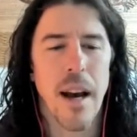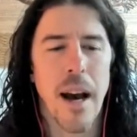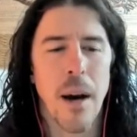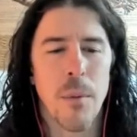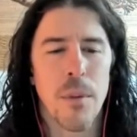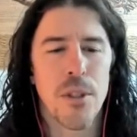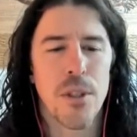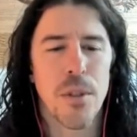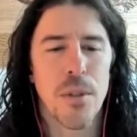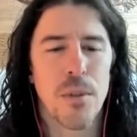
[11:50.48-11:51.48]
how would
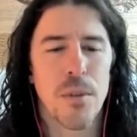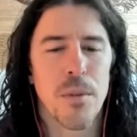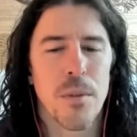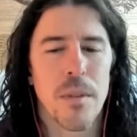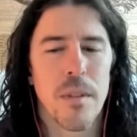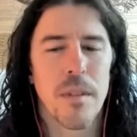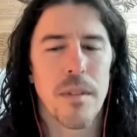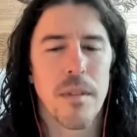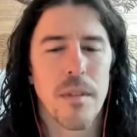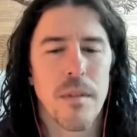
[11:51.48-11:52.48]
you
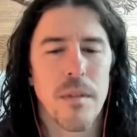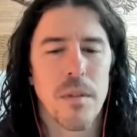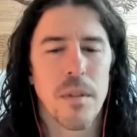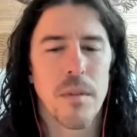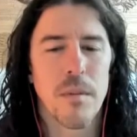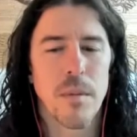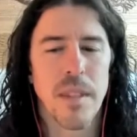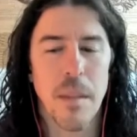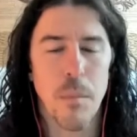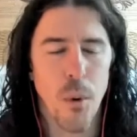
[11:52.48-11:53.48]

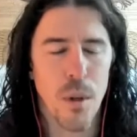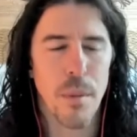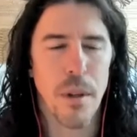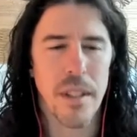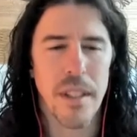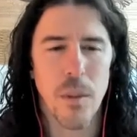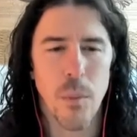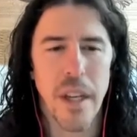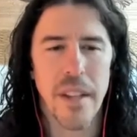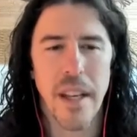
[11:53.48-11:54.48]
say more about it in a
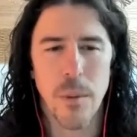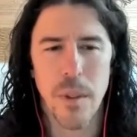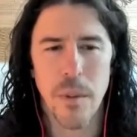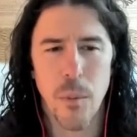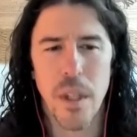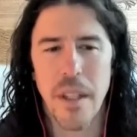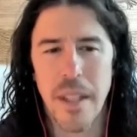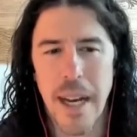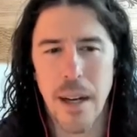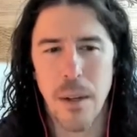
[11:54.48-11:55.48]
way that would
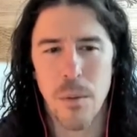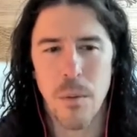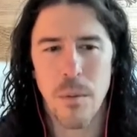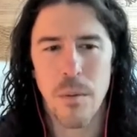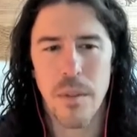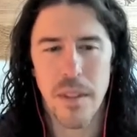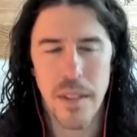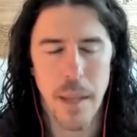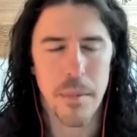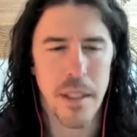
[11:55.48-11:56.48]
allow the
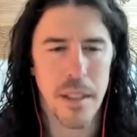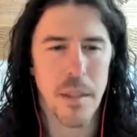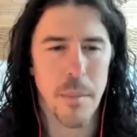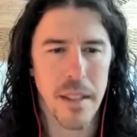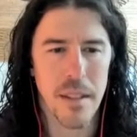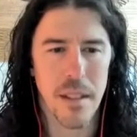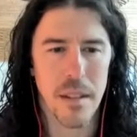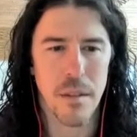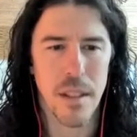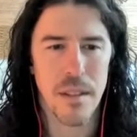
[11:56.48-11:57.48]
skeptic to make
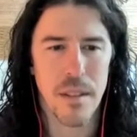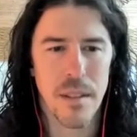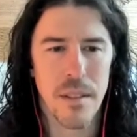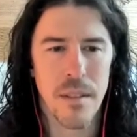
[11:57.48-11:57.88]
sense of it?